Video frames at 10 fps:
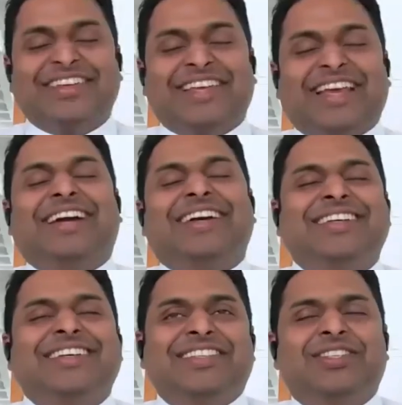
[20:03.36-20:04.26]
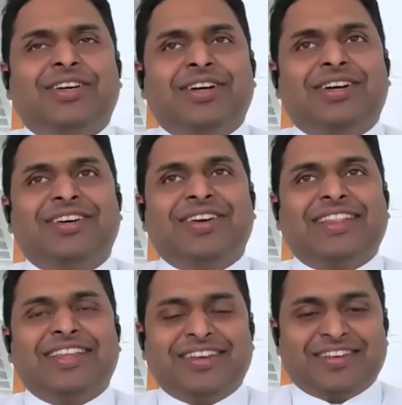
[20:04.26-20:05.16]
Yeah. So I
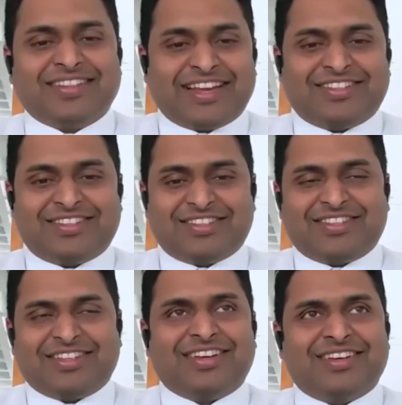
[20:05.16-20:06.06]
think that's